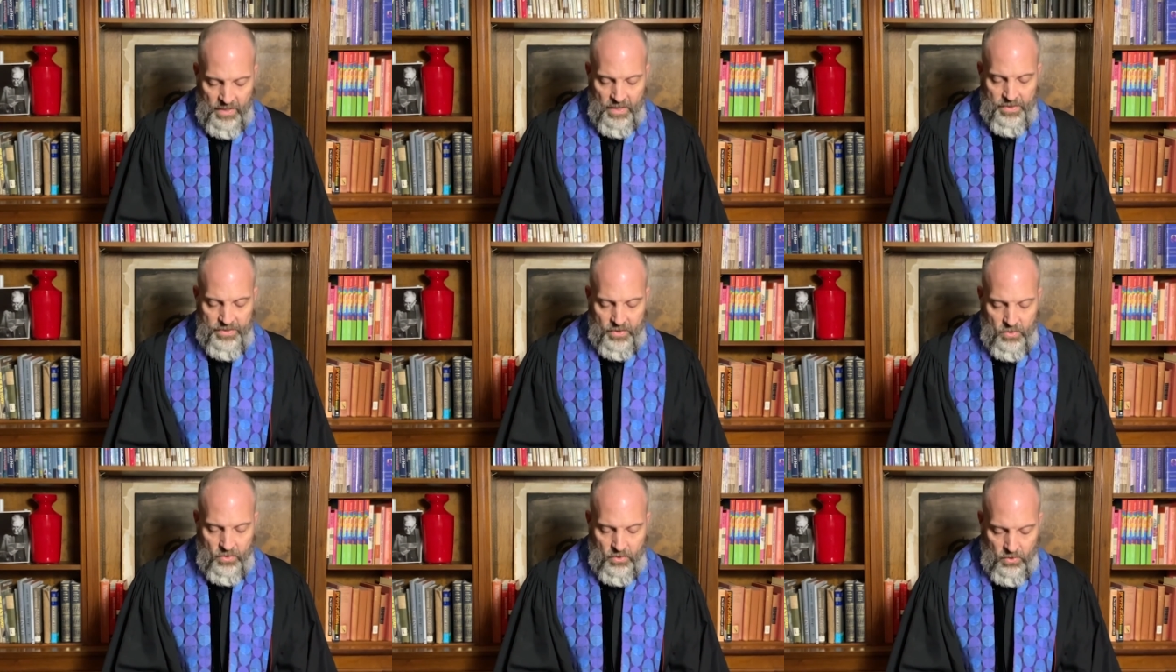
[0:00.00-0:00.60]
the
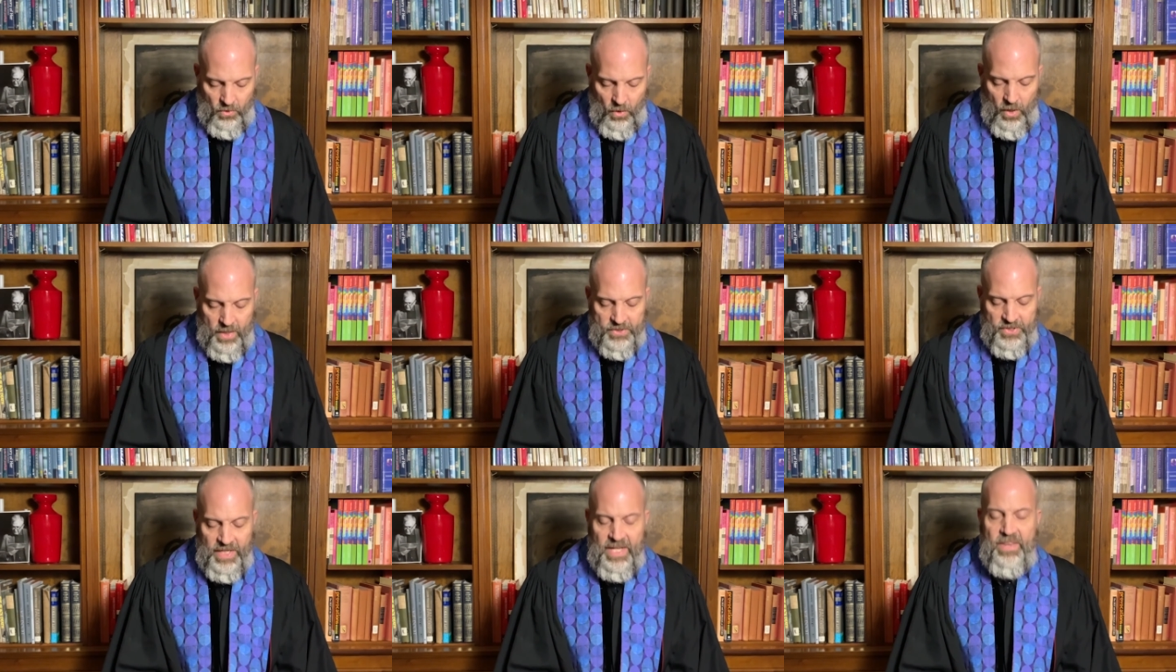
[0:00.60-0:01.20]

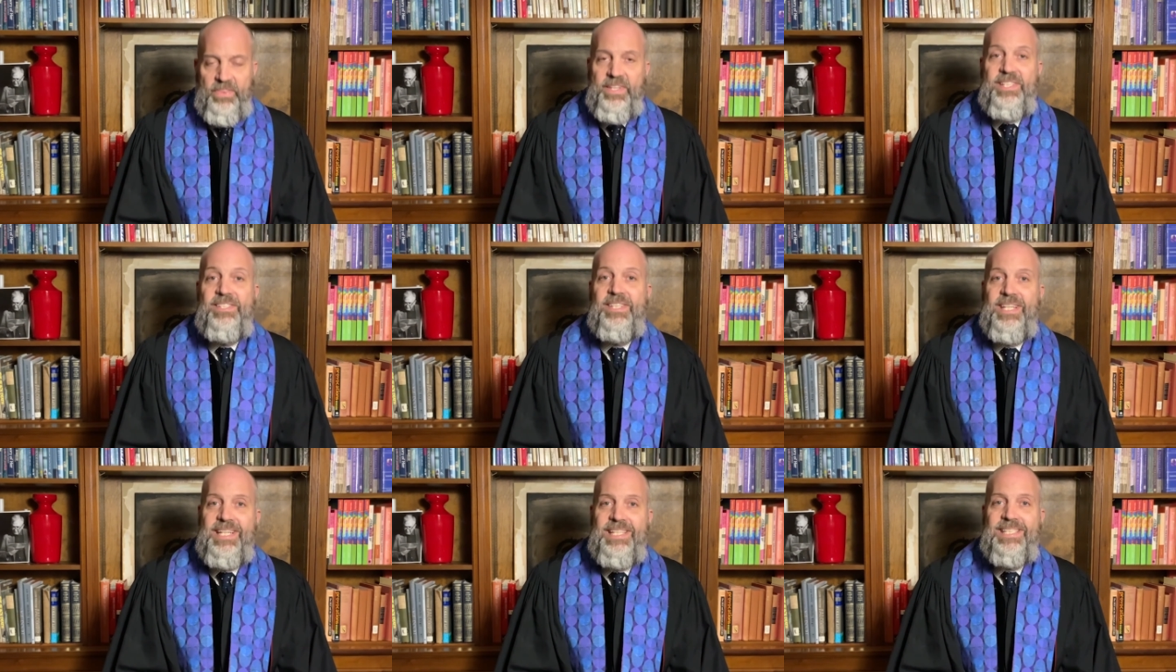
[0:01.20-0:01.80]
cross.
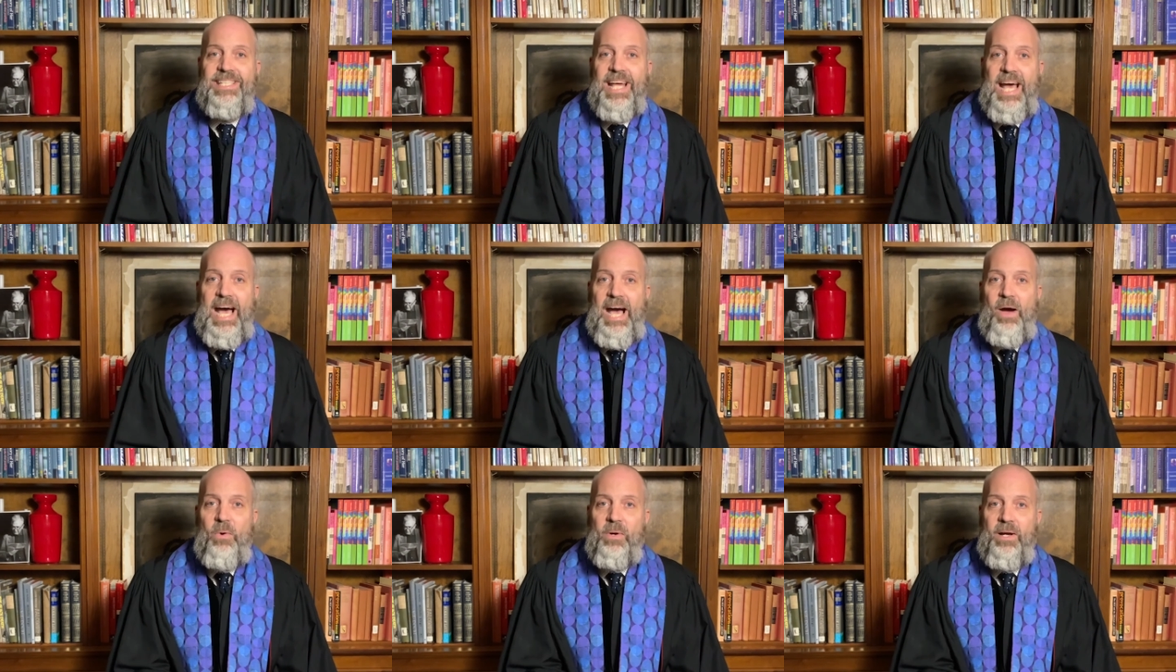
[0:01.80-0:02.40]
This is
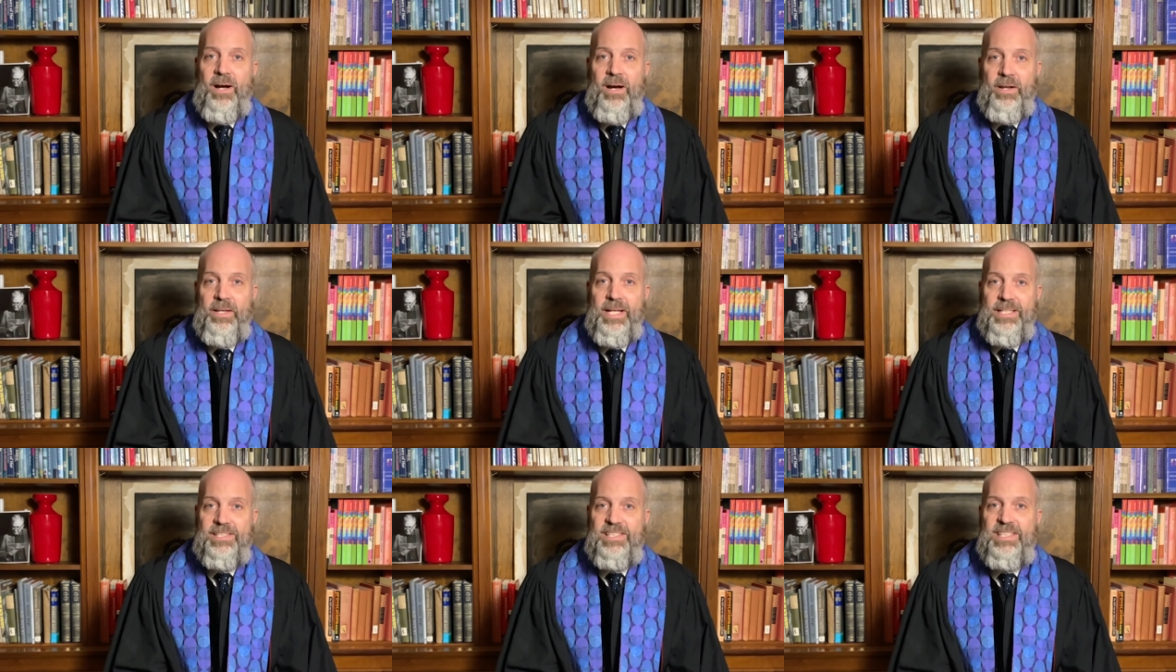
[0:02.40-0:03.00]
how God
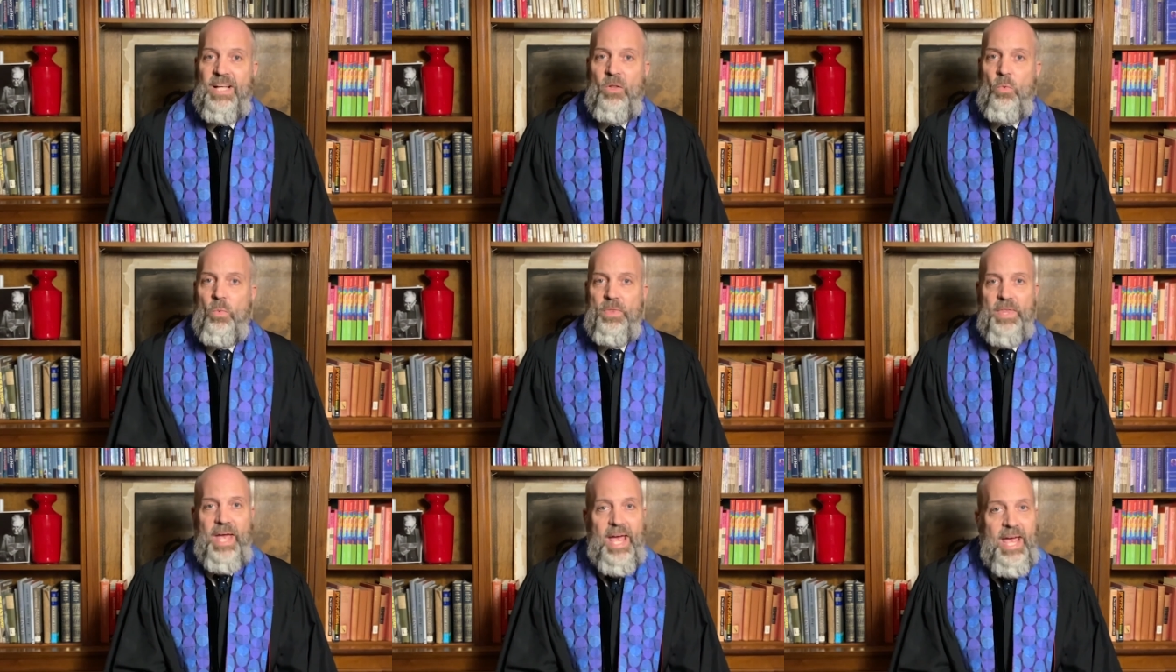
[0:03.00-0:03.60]
has dealt
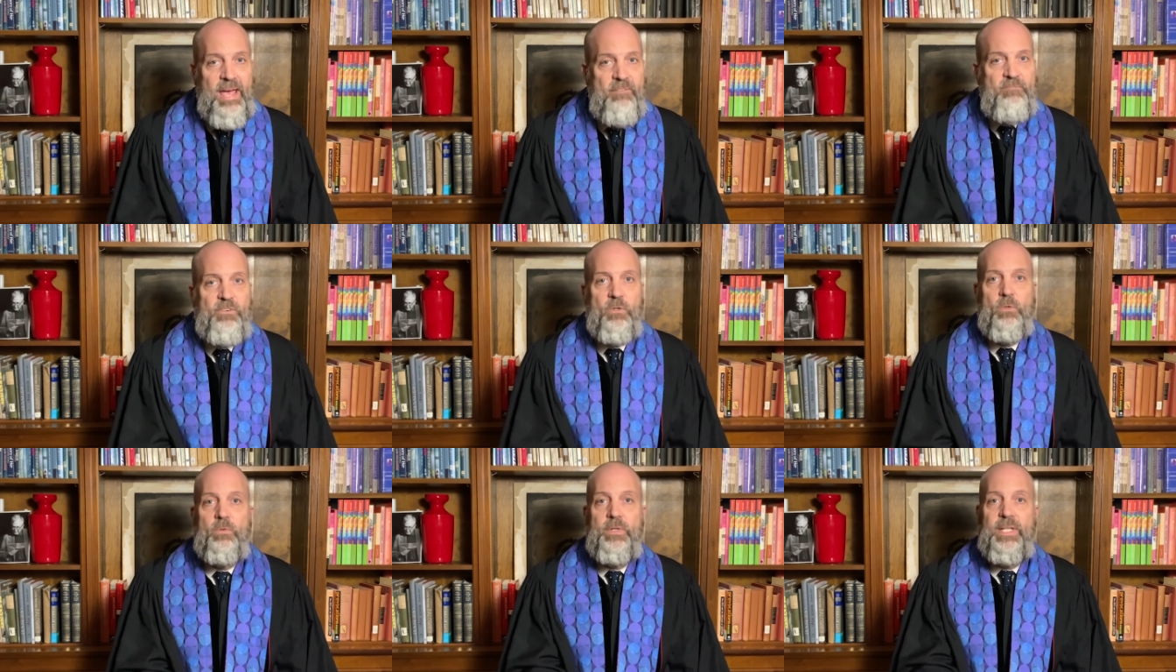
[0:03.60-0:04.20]
with
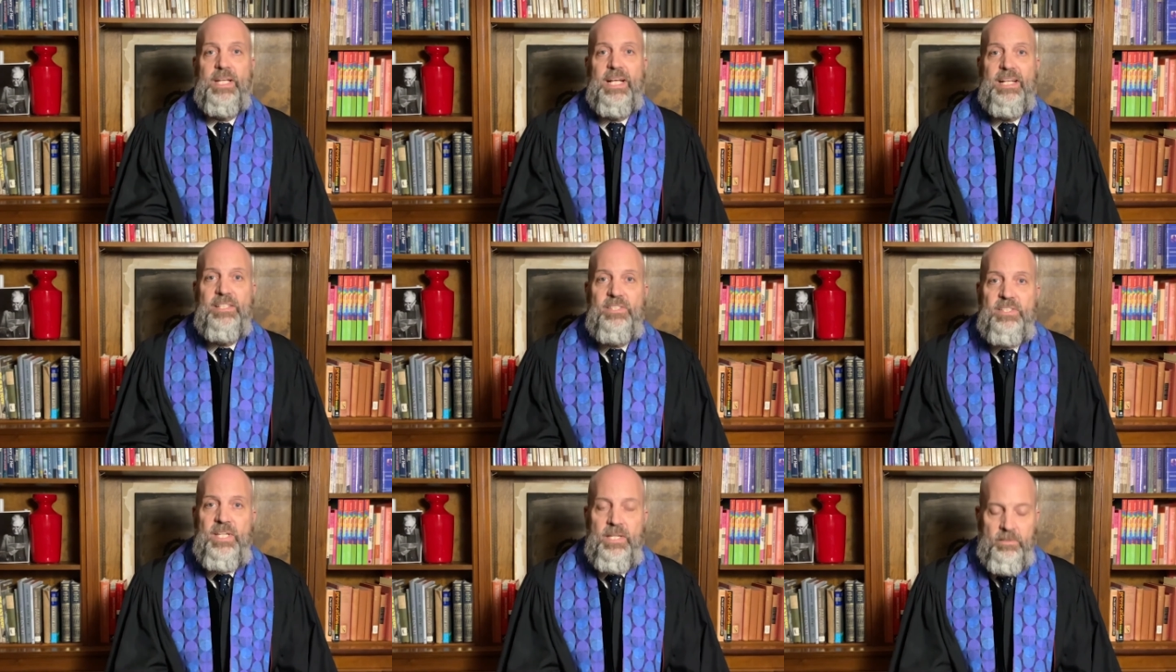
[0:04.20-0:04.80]
every
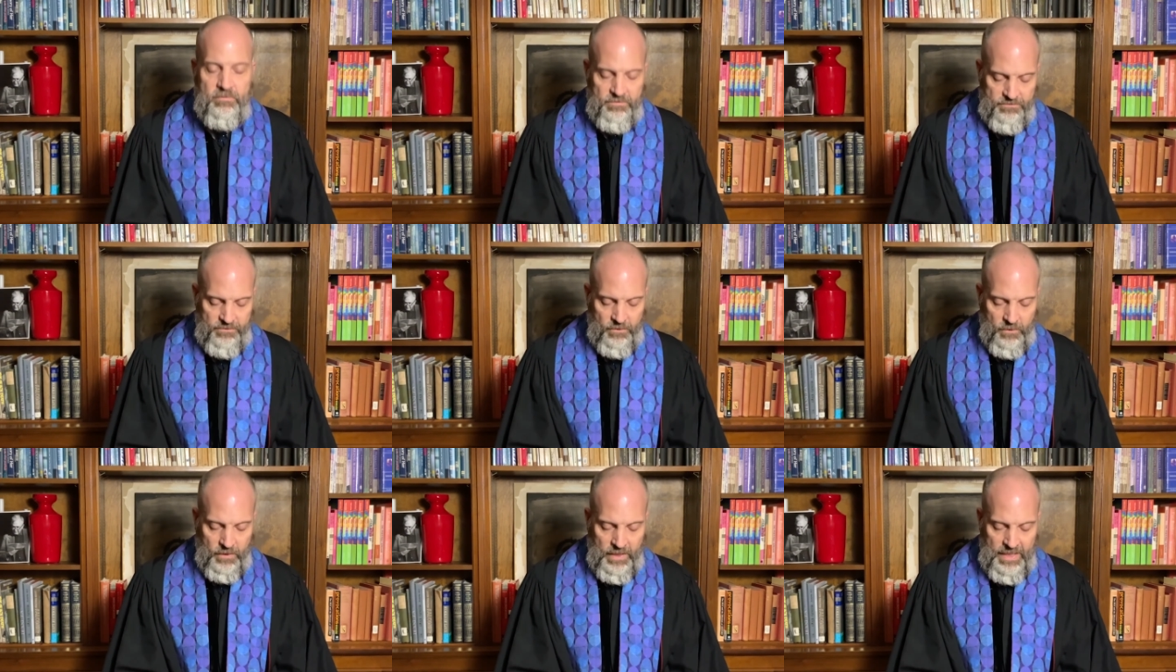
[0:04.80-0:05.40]

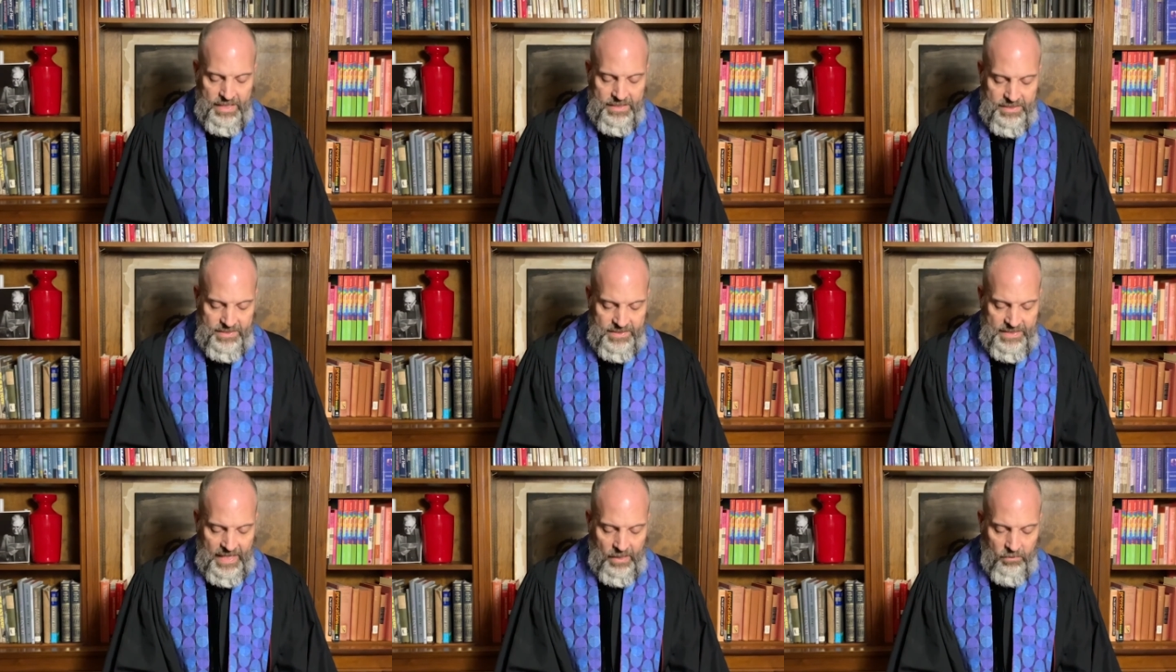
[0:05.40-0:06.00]
sinful
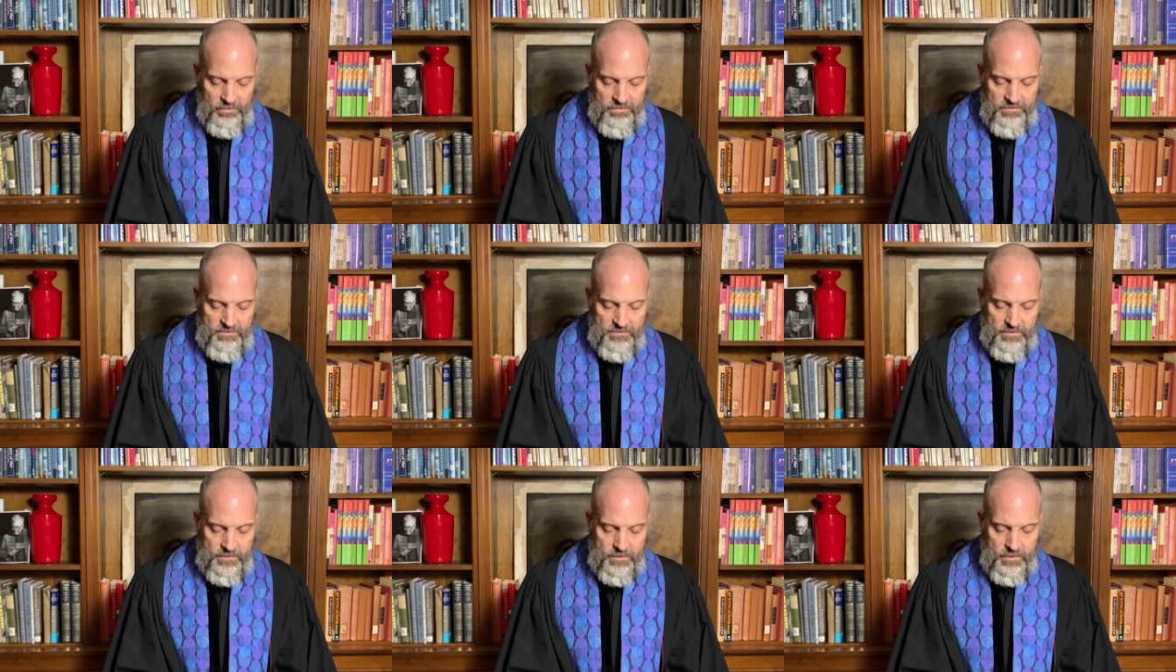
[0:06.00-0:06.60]
self.